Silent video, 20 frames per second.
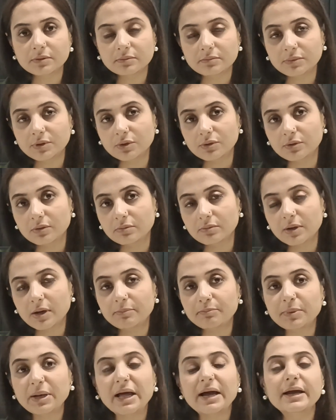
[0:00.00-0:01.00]
you know
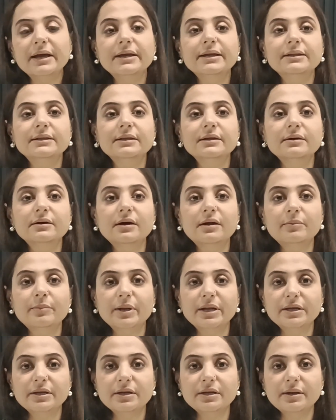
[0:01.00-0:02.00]
apply in the
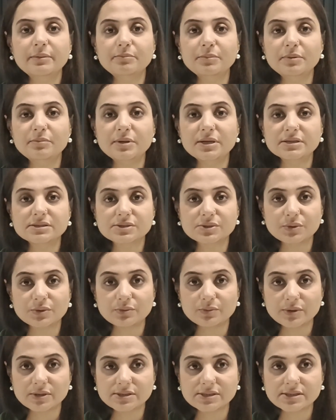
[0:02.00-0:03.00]
Armenian MBBS
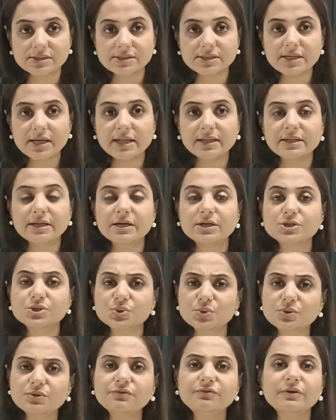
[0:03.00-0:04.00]
university and they are
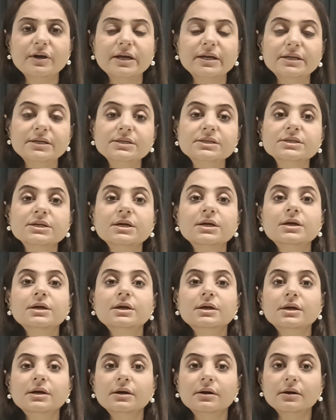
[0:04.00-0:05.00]
sure to find
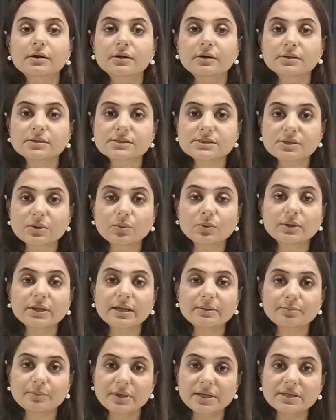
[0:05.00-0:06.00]
a school
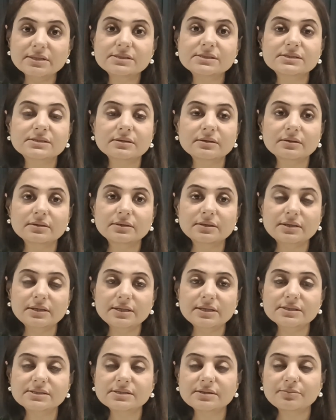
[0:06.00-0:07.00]
that meets uh, the
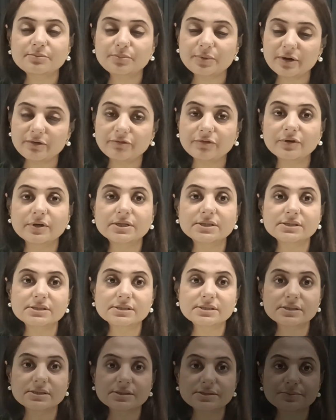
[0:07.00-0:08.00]
needs and
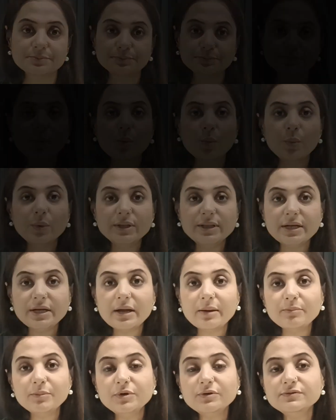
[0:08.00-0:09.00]
preferences. With the
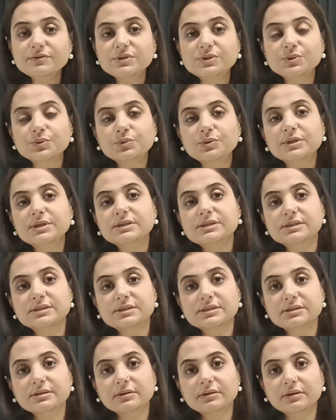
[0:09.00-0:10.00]
number of
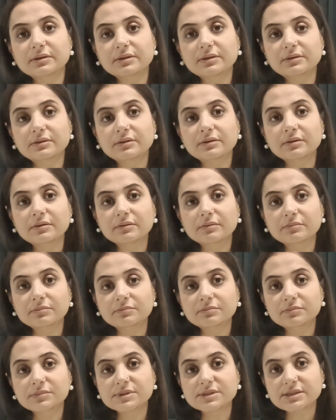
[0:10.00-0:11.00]
students uh,
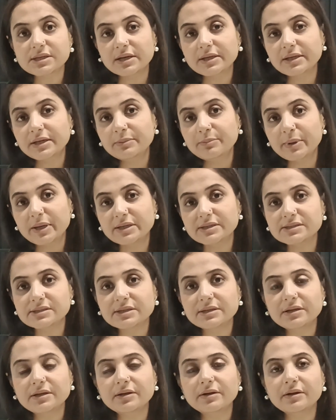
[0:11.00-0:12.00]
um, studying
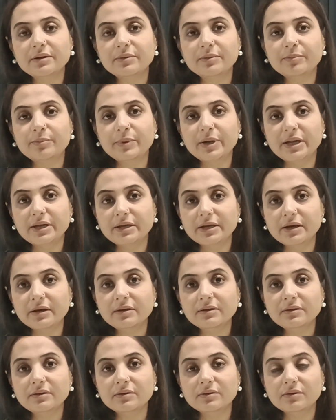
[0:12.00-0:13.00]
medicine in
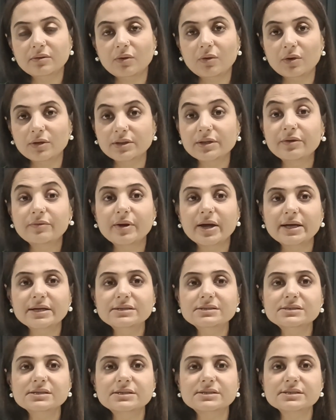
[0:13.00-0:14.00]
Armenia uh, on the
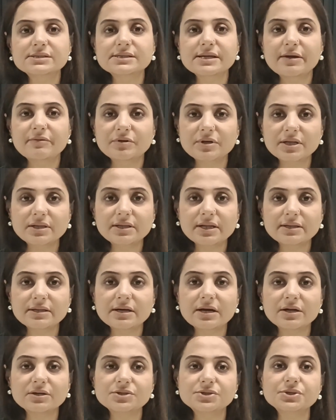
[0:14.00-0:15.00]
rise, it is evident that the
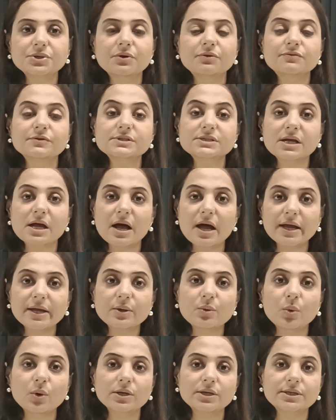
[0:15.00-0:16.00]
country offers
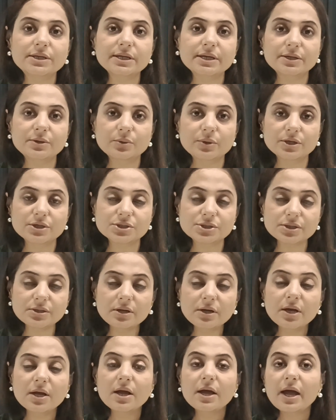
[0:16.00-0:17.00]
high quality
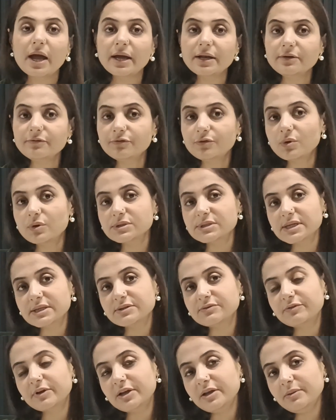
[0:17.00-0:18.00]
education and of course
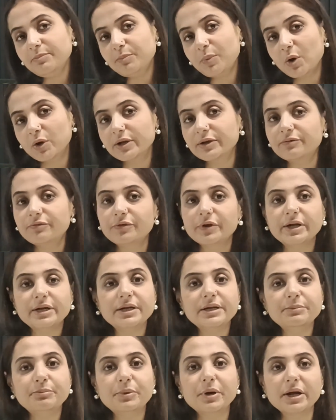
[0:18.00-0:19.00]
at a very pocket
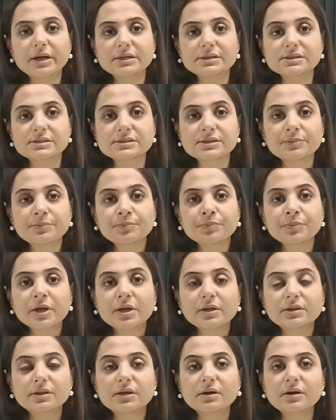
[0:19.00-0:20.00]
friendly price.
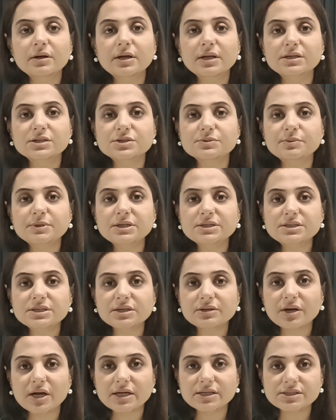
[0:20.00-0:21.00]
The
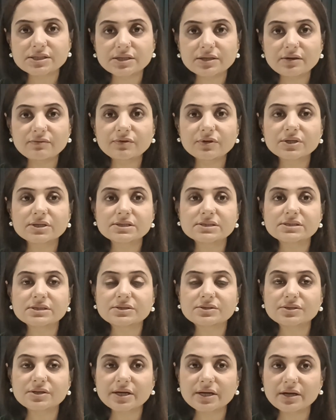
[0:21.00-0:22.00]
eligibility criteria for
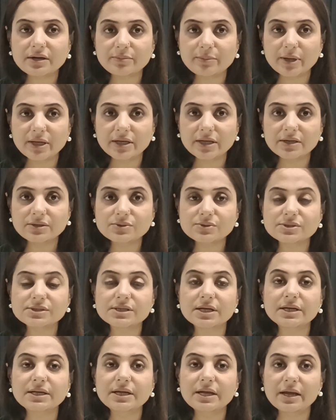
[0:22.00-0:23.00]
considering Armenia to
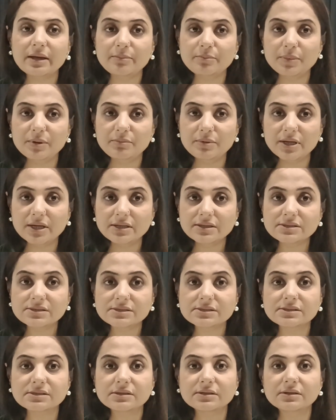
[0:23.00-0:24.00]
study
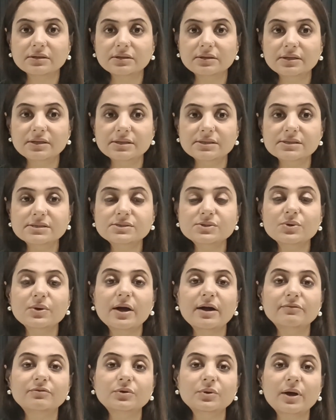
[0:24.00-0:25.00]
MBBS uh, is you
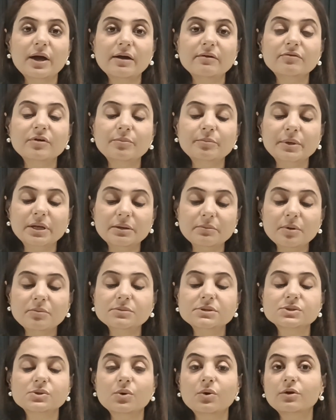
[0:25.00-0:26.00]
have to have a
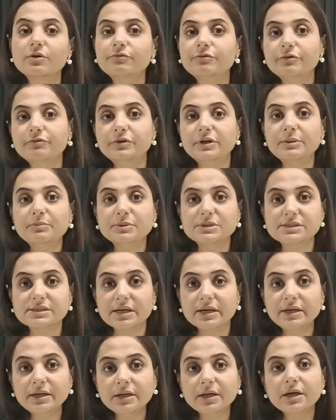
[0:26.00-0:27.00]
minimum score of
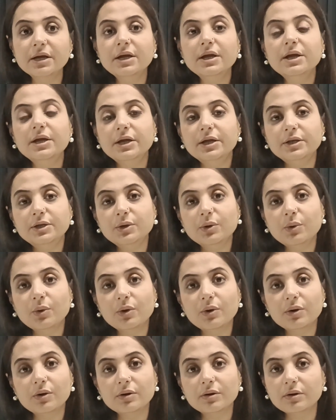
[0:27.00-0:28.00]
50% in your
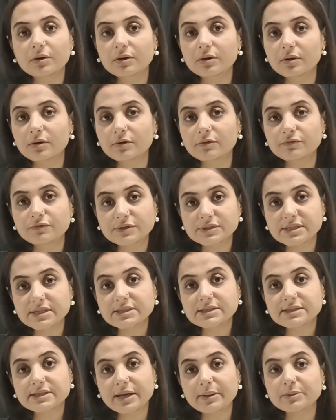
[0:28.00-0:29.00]
uh,
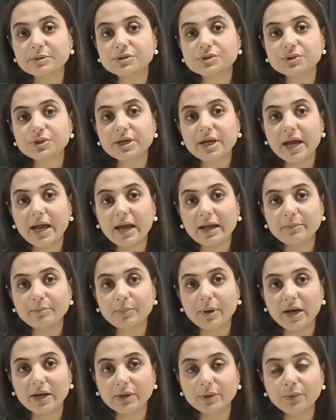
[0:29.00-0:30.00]
physics, chemistry
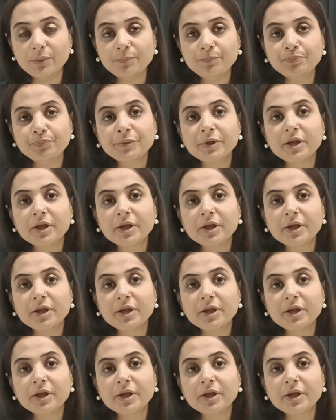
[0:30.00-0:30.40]
and bio.